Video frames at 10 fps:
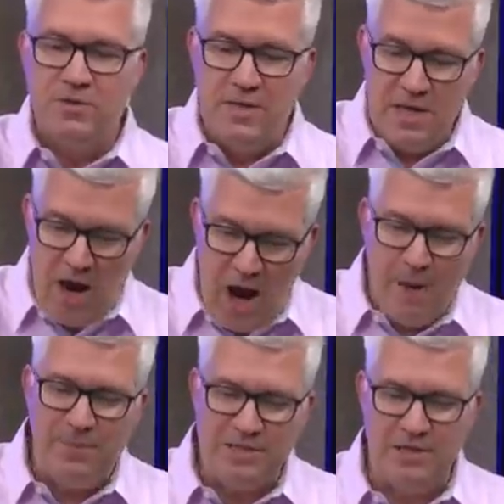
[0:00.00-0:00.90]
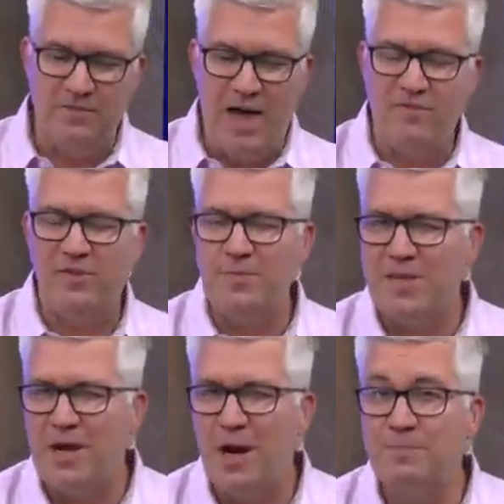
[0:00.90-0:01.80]
The opposite of that, flip
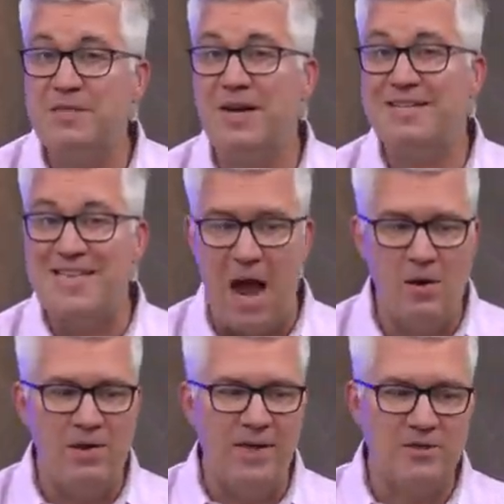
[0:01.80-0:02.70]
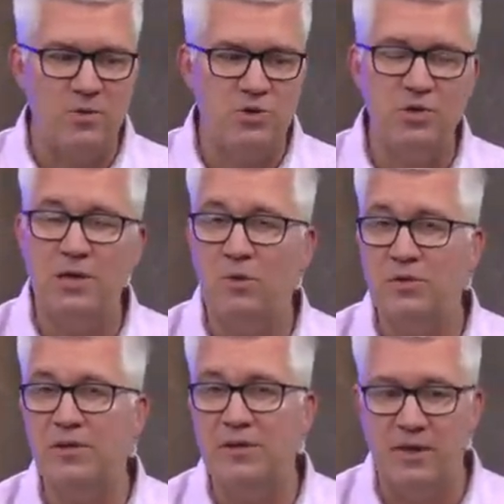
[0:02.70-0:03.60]
that upside down, and that's what you get
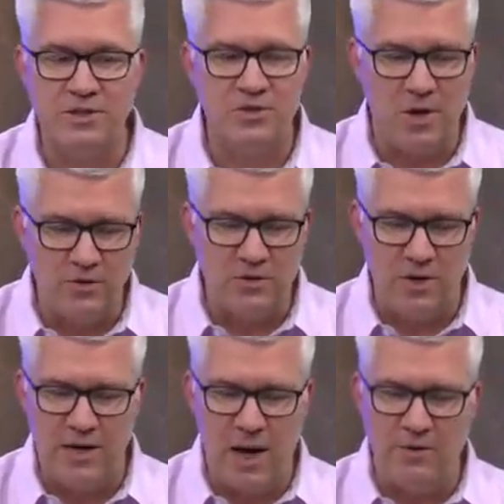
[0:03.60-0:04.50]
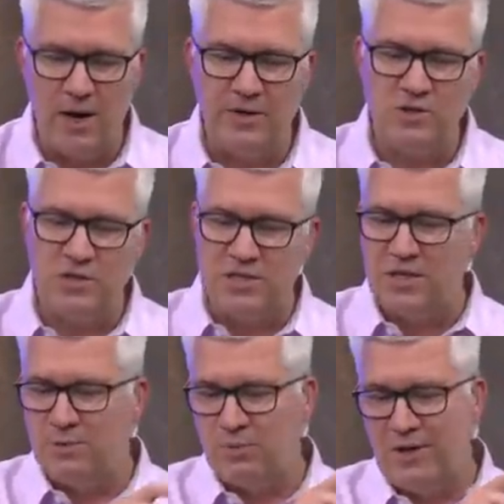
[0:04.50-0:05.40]
with Levi Strauss right now. You're actually seeing
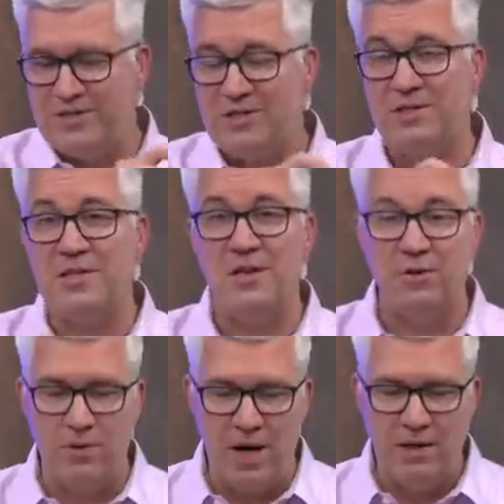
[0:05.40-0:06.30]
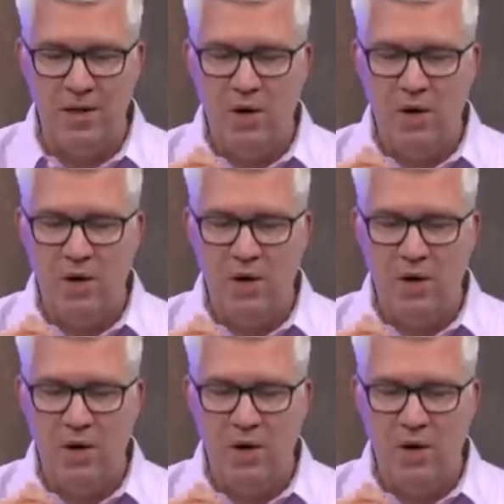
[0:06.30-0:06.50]
the price deteriorate.